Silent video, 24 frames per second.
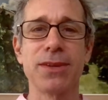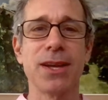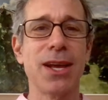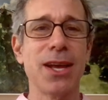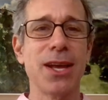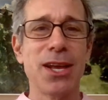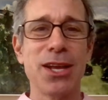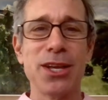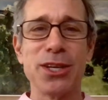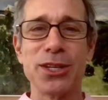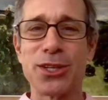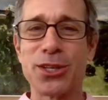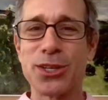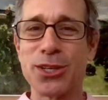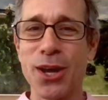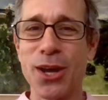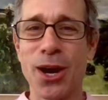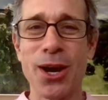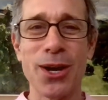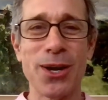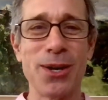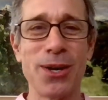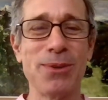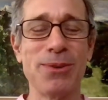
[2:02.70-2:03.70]

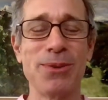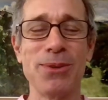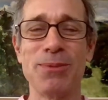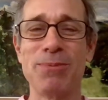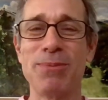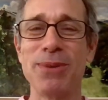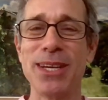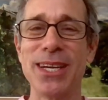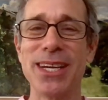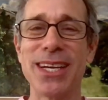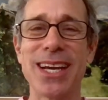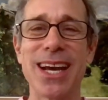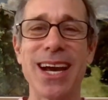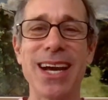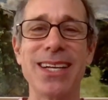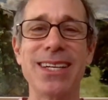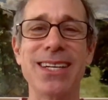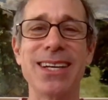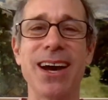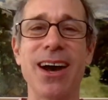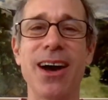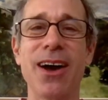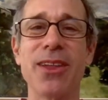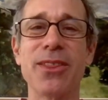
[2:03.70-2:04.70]
Start with being kind
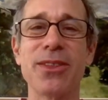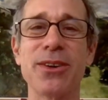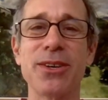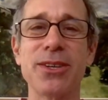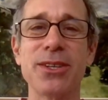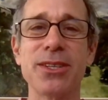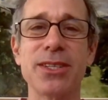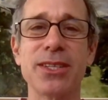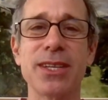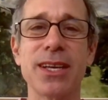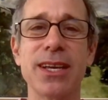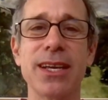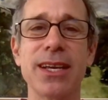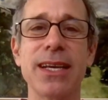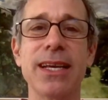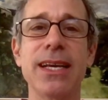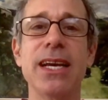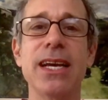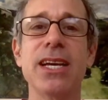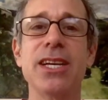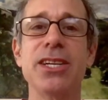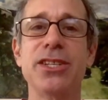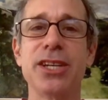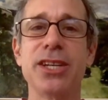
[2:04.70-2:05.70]
to others.
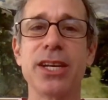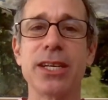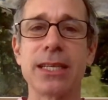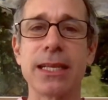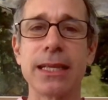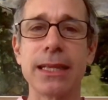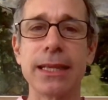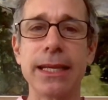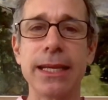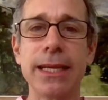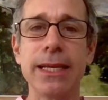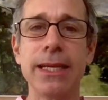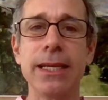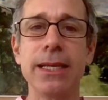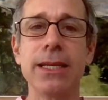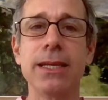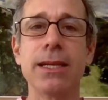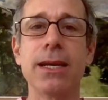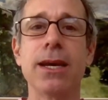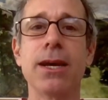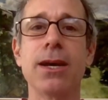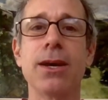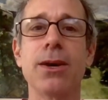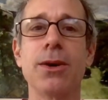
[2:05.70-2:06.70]
Just lead
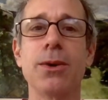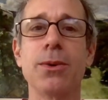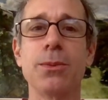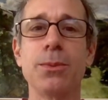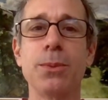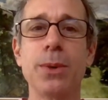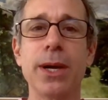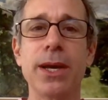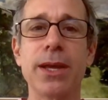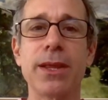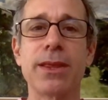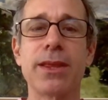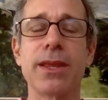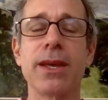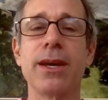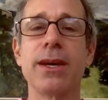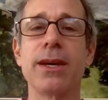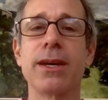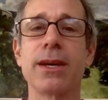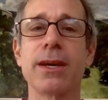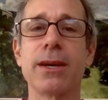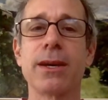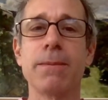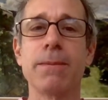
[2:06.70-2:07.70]
with
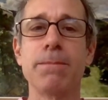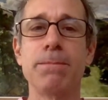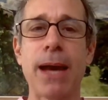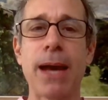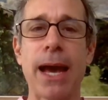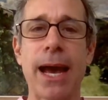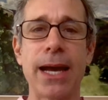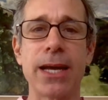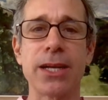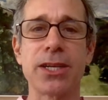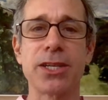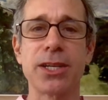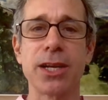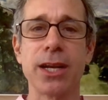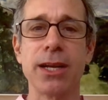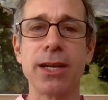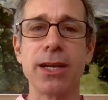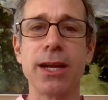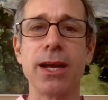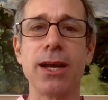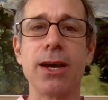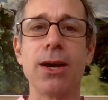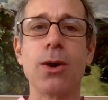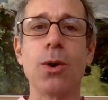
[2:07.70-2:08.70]
compassion.
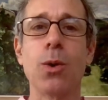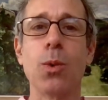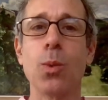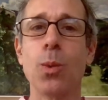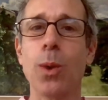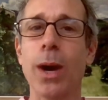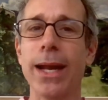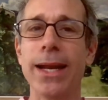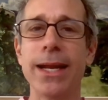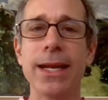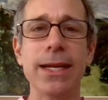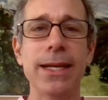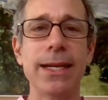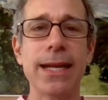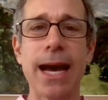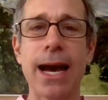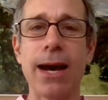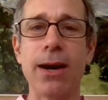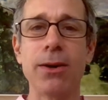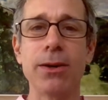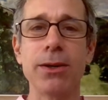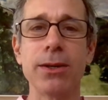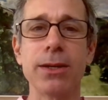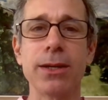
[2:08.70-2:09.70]
When in
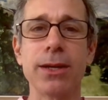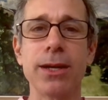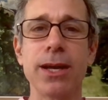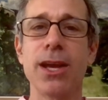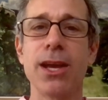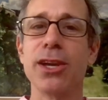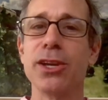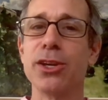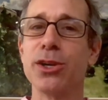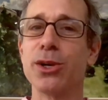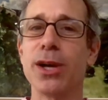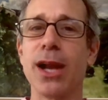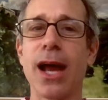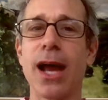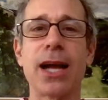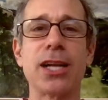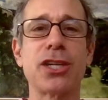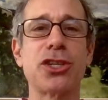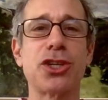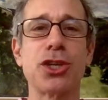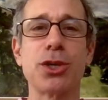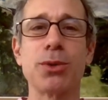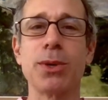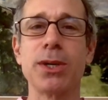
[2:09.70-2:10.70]
doubt, you're not
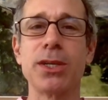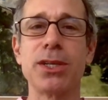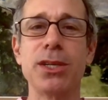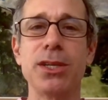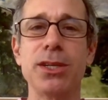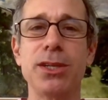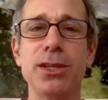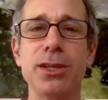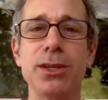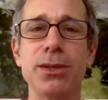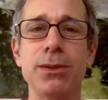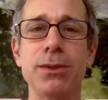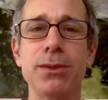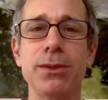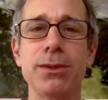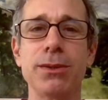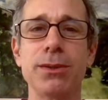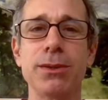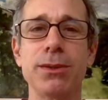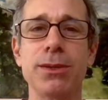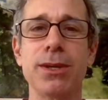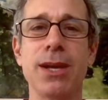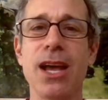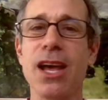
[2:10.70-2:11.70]
sure what to do,
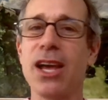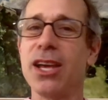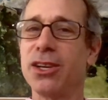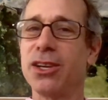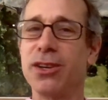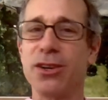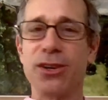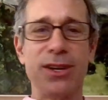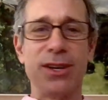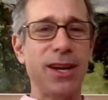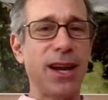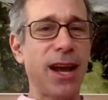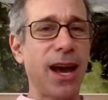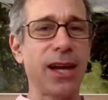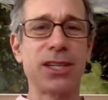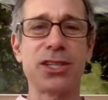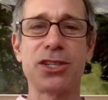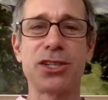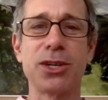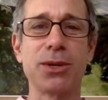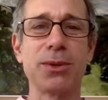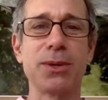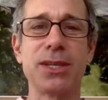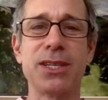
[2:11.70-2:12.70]
you're not
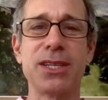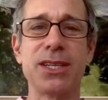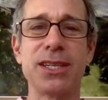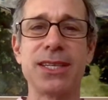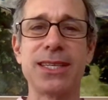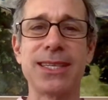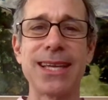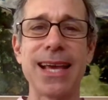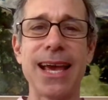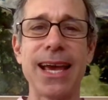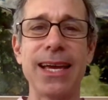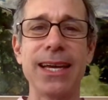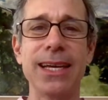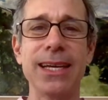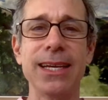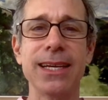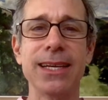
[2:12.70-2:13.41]
sure what to say,